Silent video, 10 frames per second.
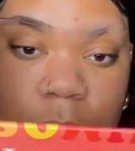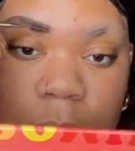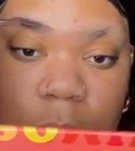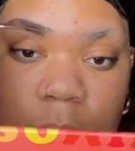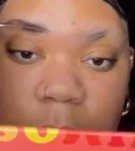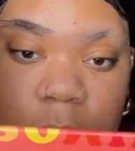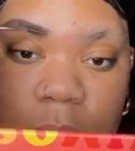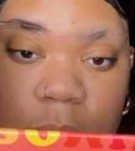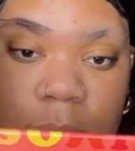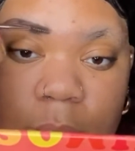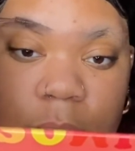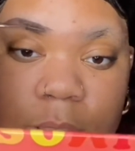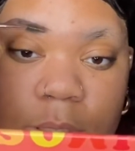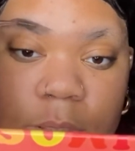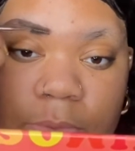And by the time I get
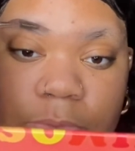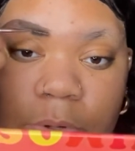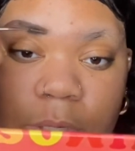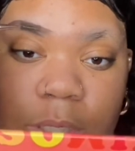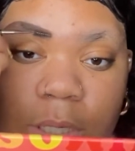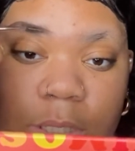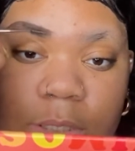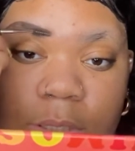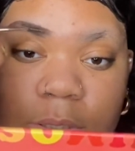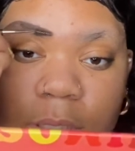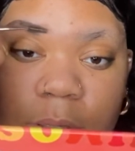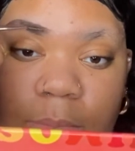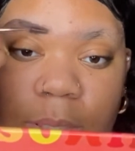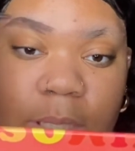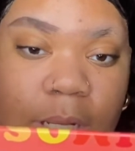to the front, I just
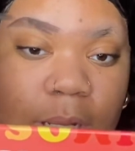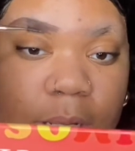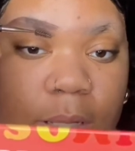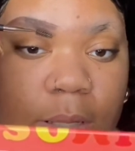start blending.